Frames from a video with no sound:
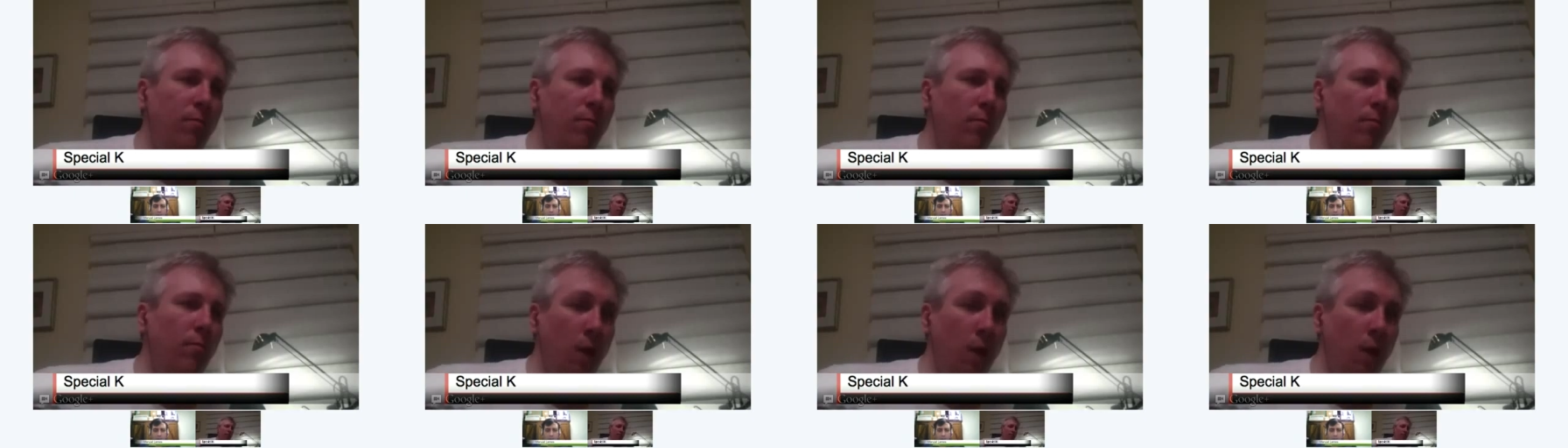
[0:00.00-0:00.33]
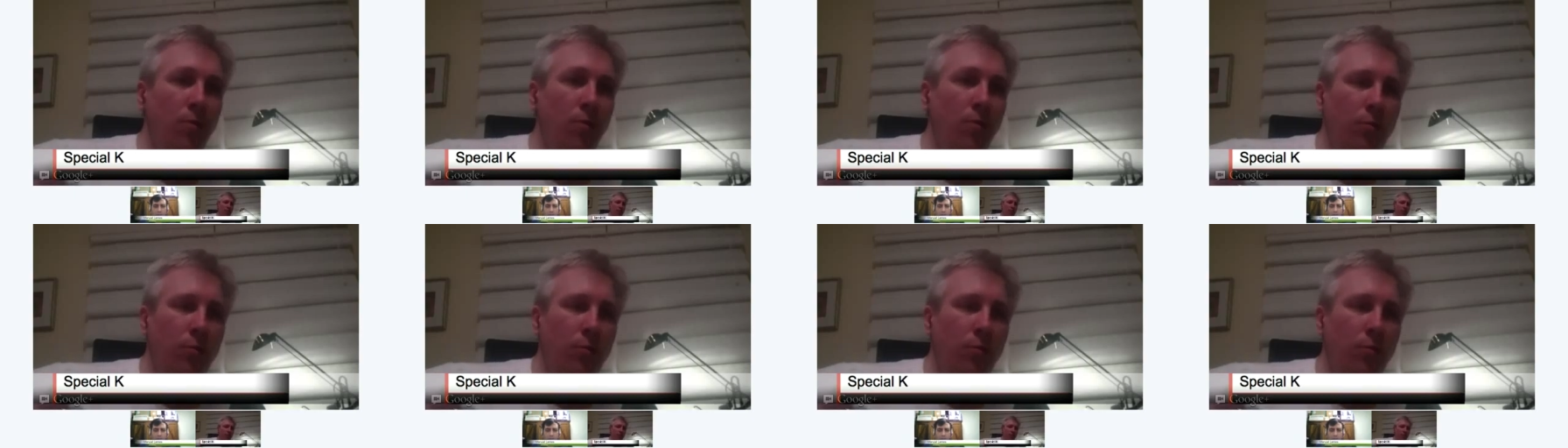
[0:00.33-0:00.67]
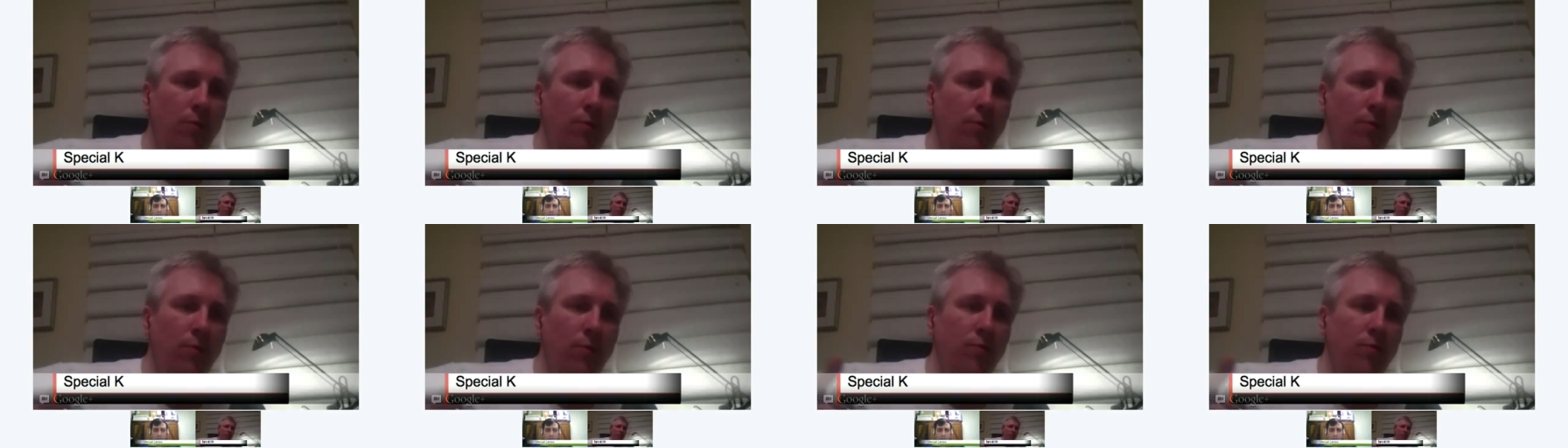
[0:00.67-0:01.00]
modern
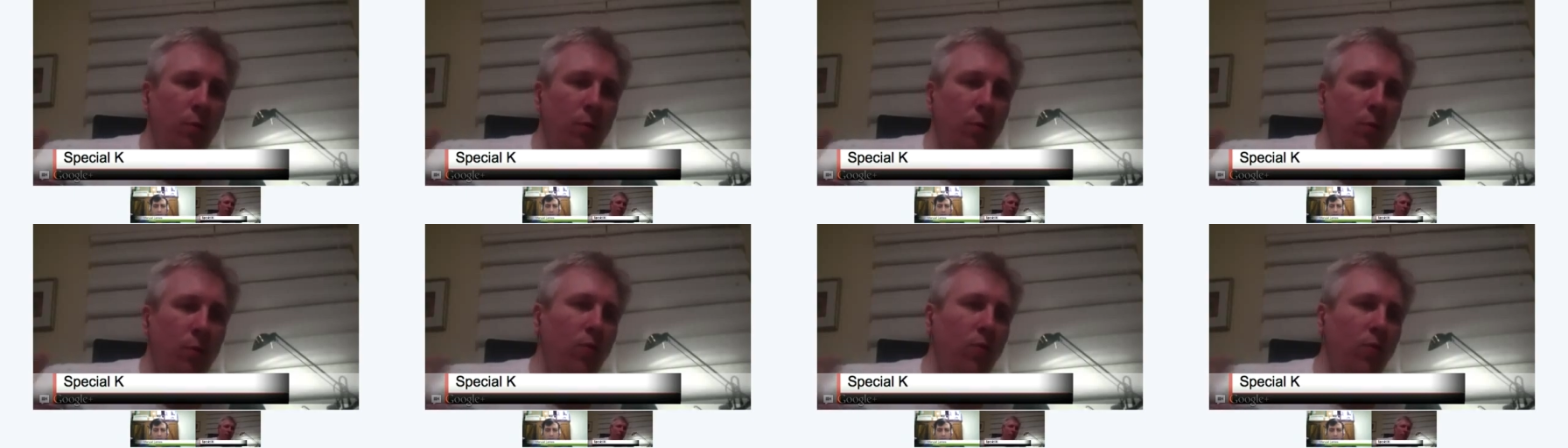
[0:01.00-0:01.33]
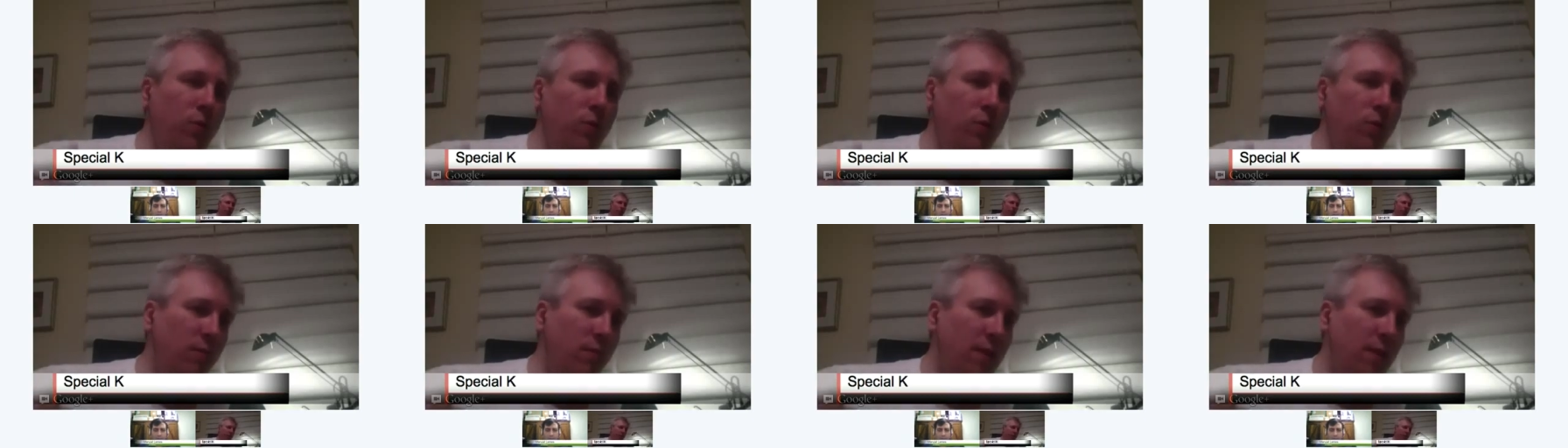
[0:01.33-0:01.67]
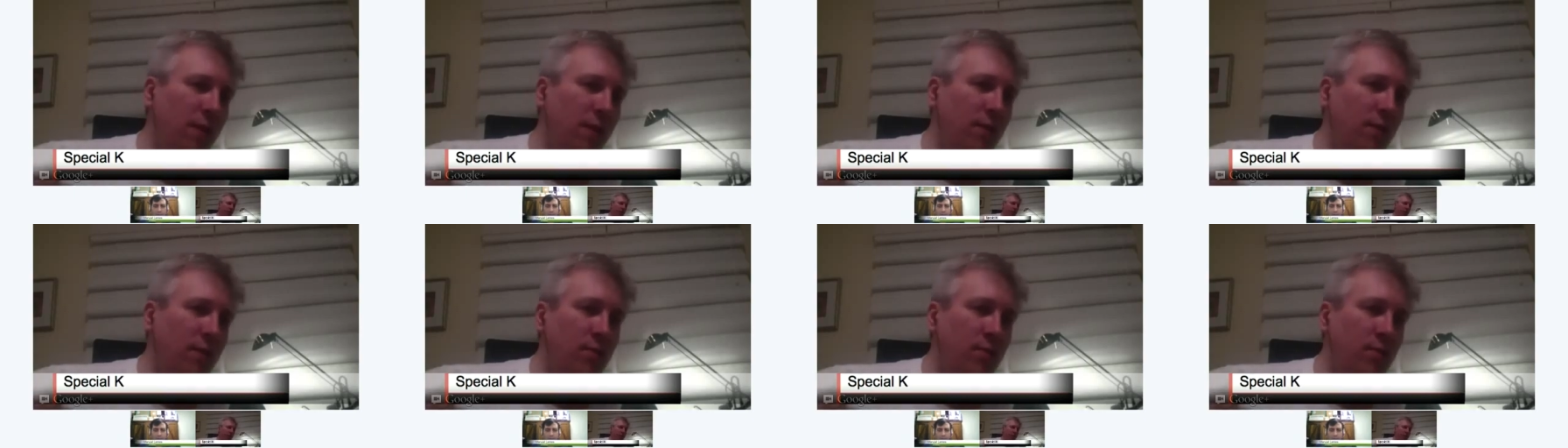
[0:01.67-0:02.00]
browsers would also have
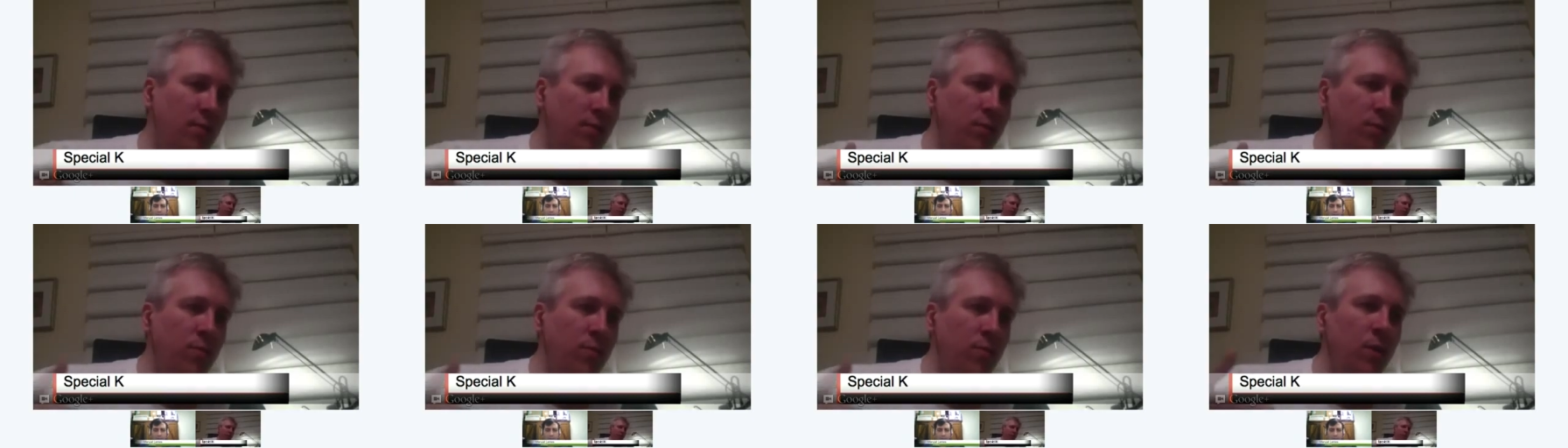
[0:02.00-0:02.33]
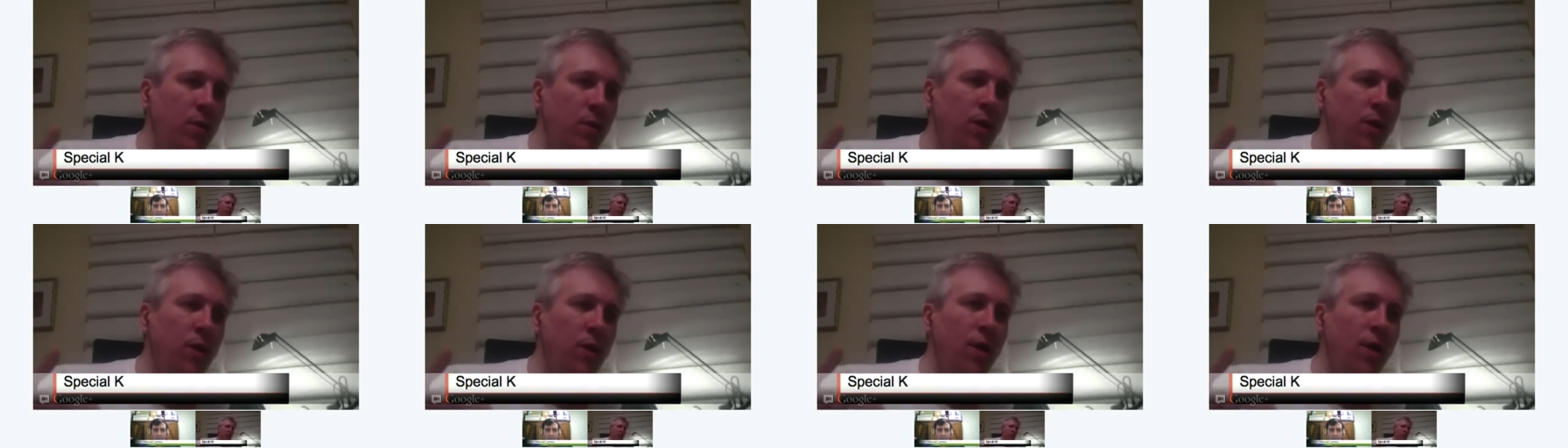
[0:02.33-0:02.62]
access to